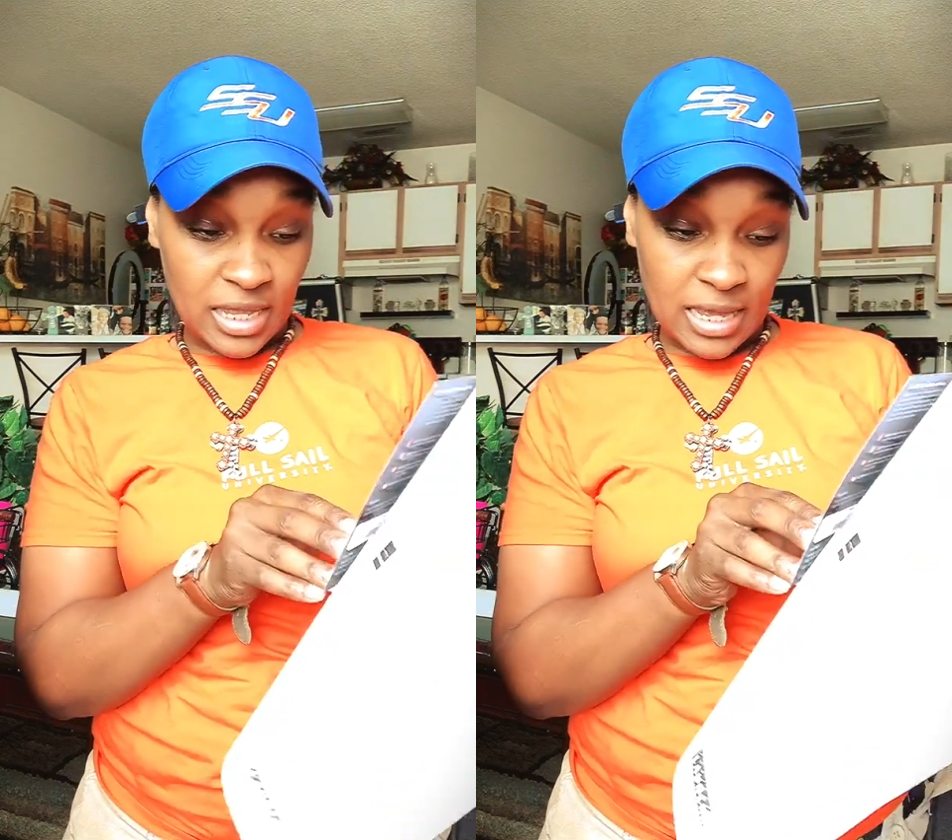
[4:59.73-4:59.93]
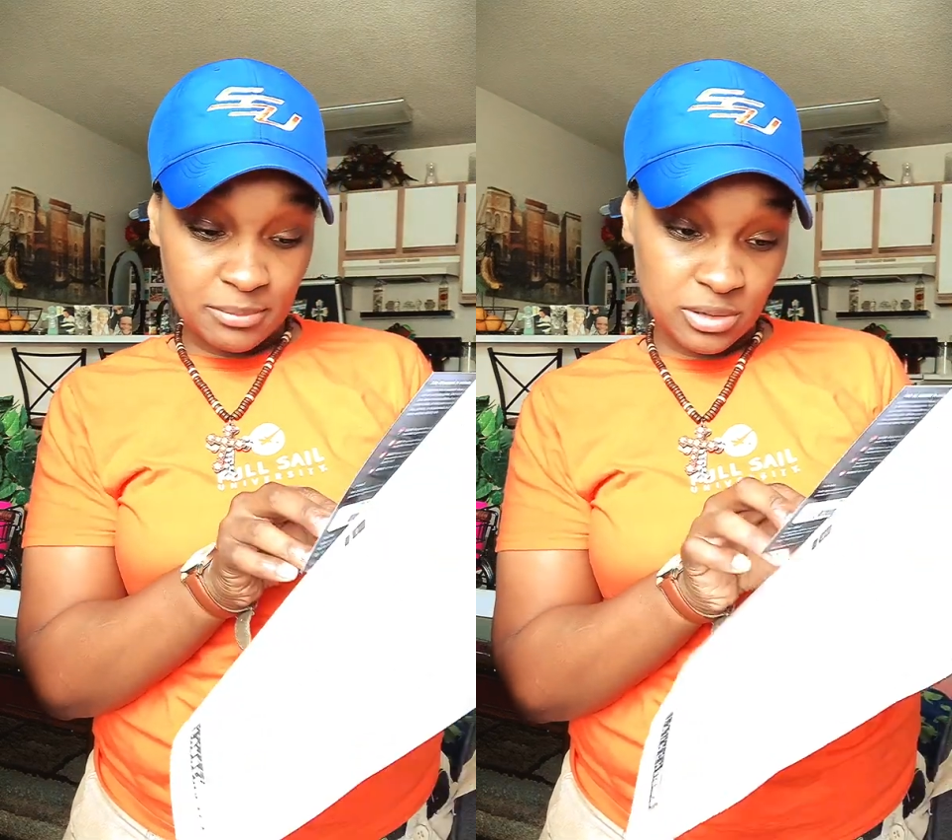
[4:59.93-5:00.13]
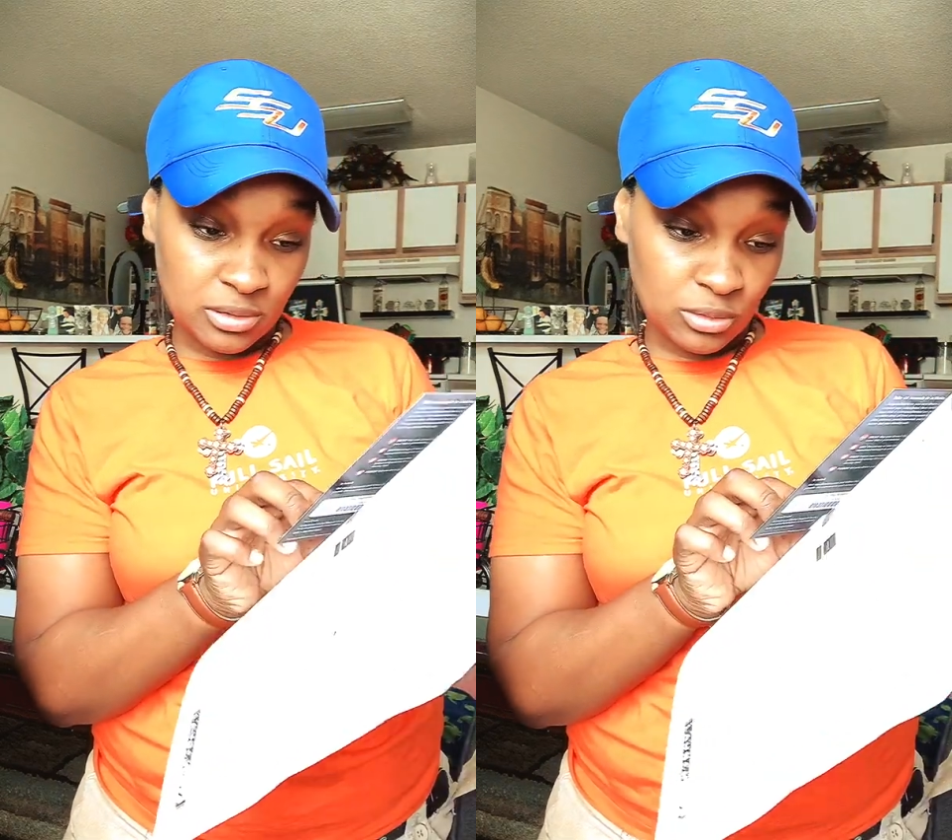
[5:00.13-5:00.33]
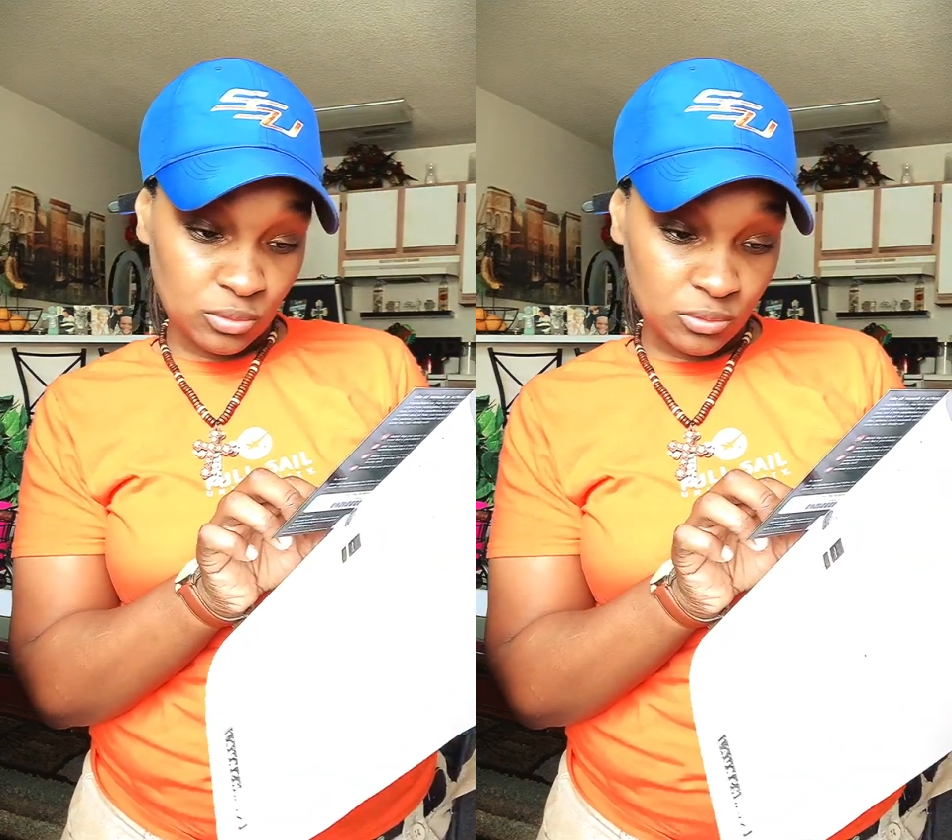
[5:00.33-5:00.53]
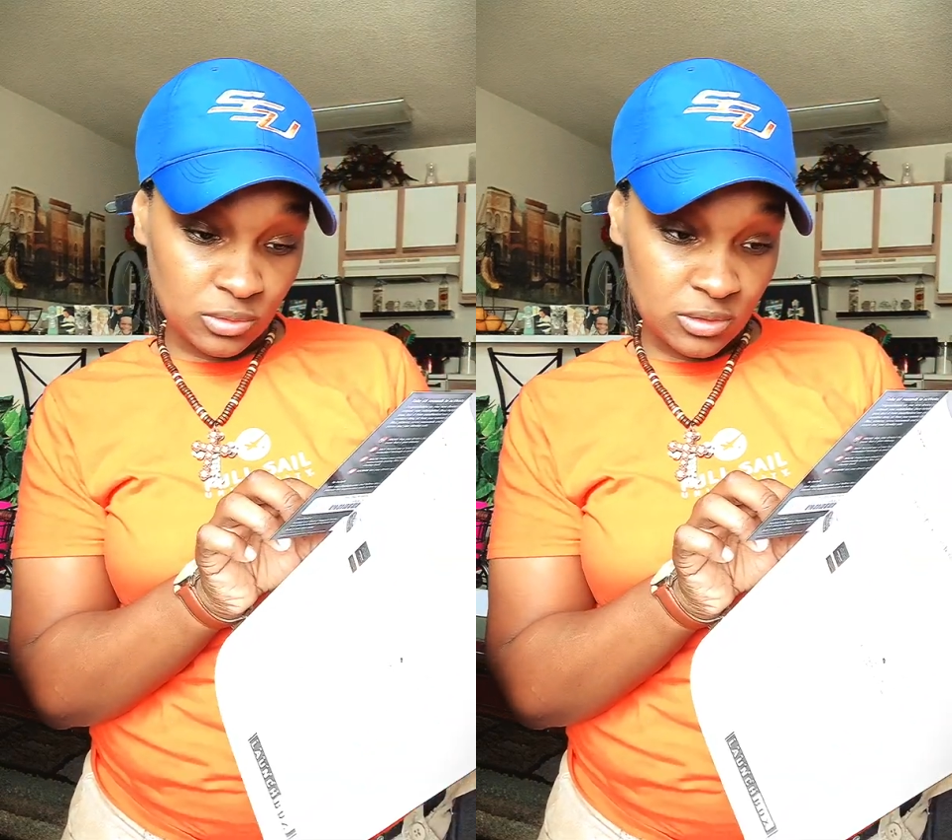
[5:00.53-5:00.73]

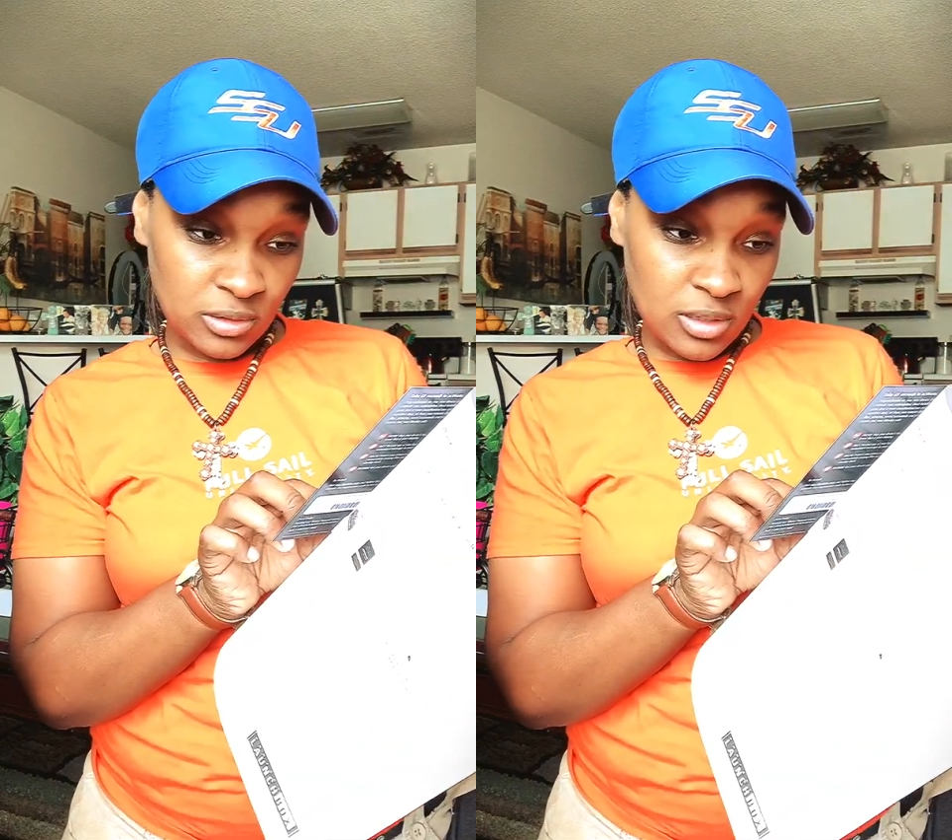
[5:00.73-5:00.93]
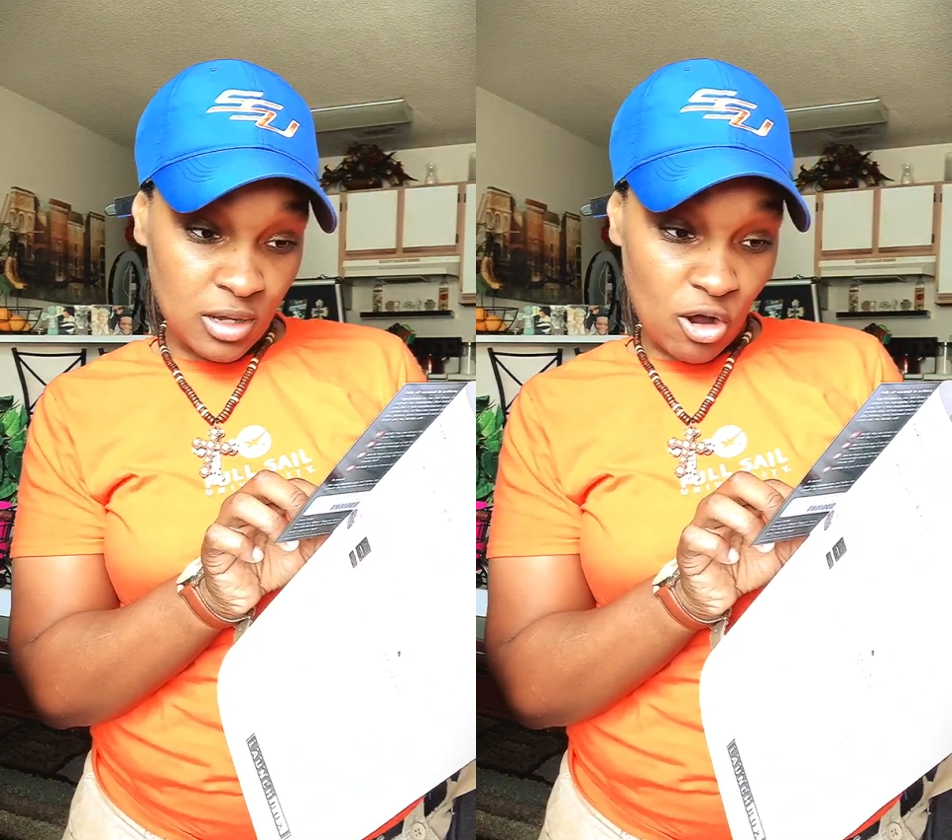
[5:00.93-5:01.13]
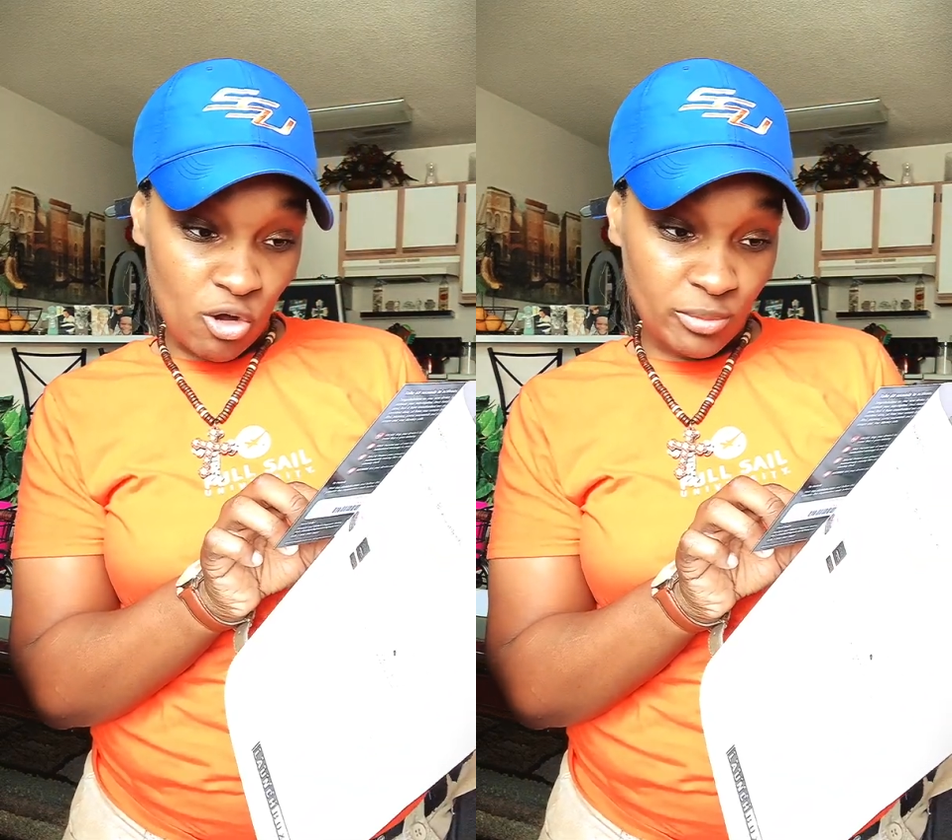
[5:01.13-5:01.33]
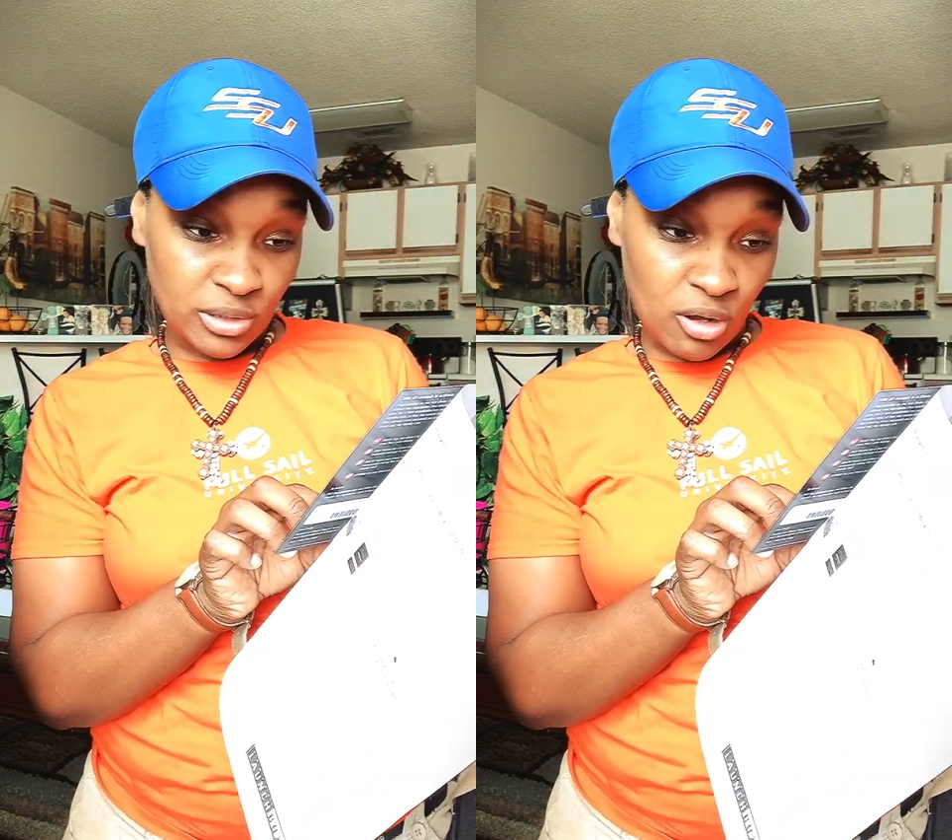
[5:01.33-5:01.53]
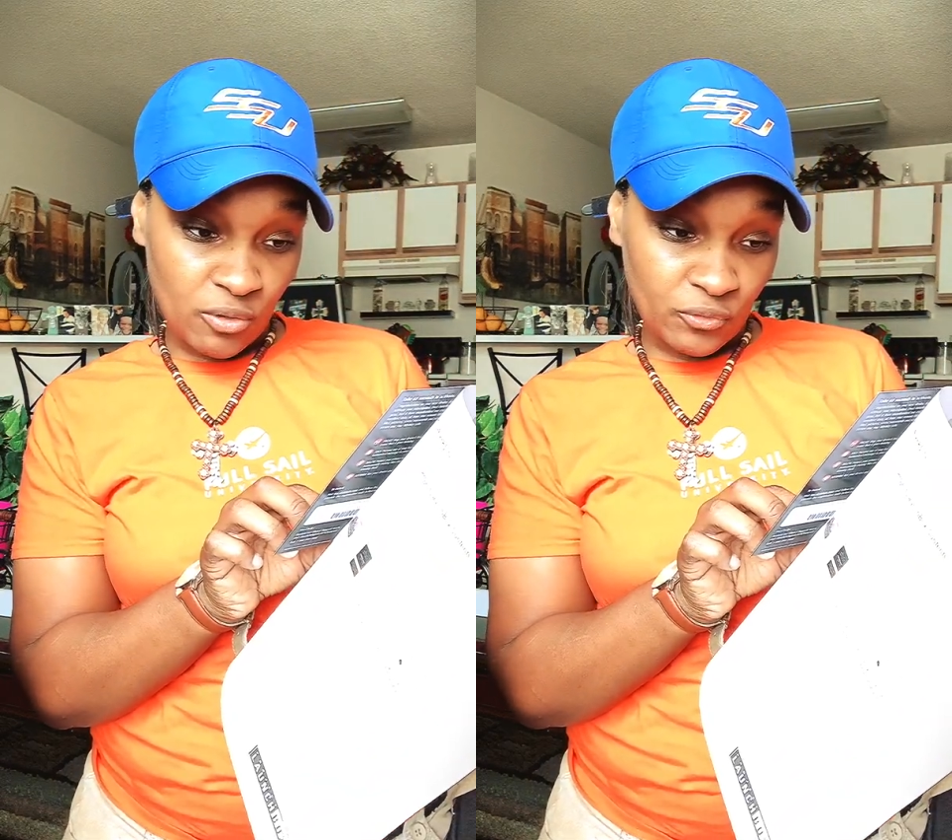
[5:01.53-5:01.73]
absolute home
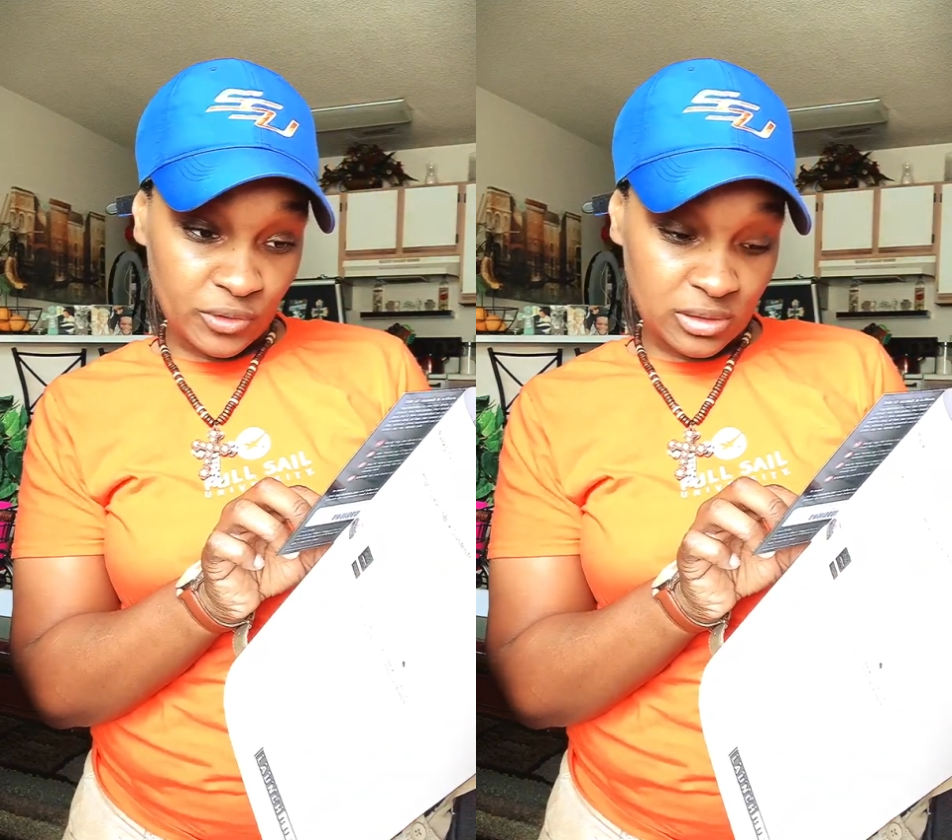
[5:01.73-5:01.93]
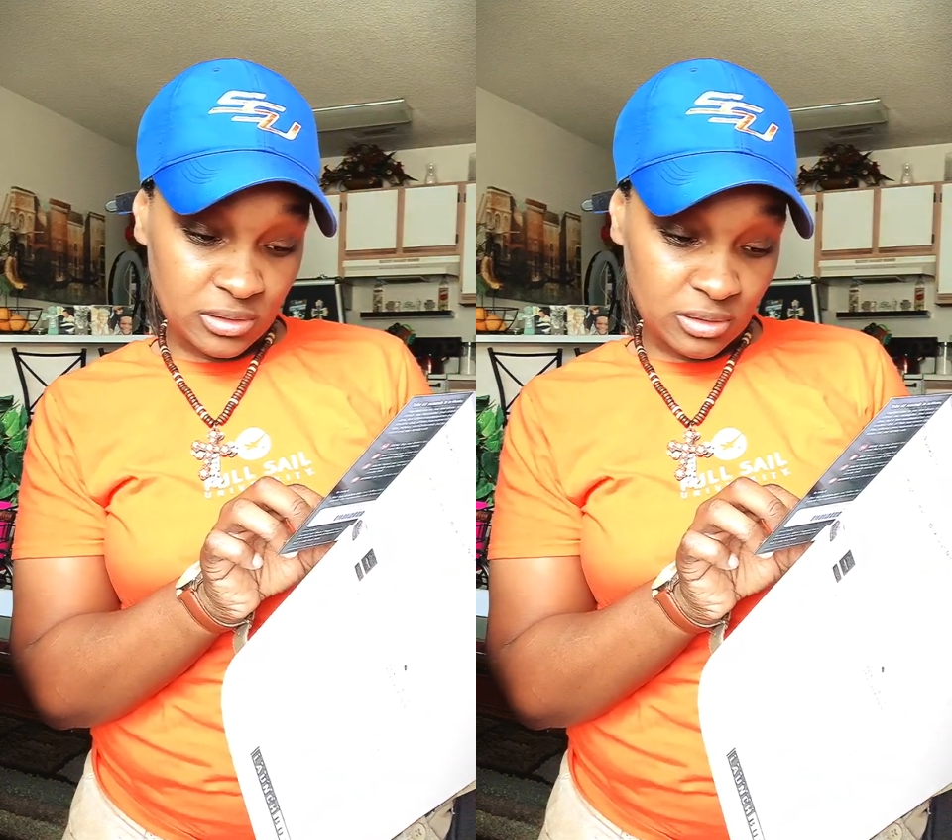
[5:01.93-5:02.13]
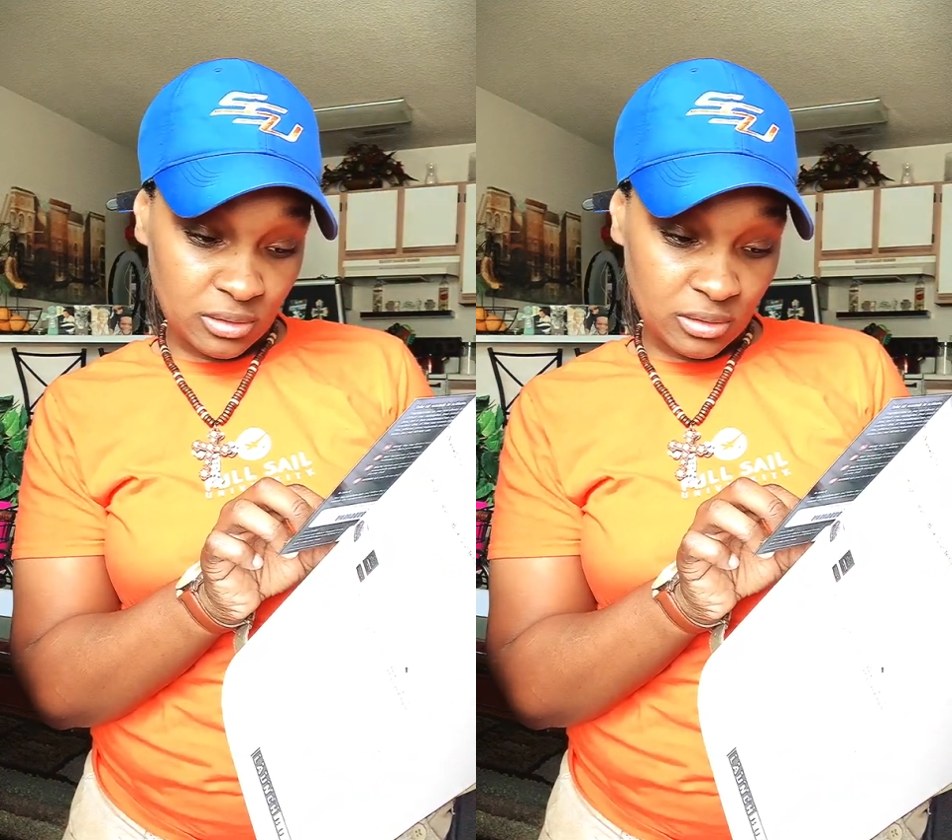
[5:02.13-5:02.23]
and office.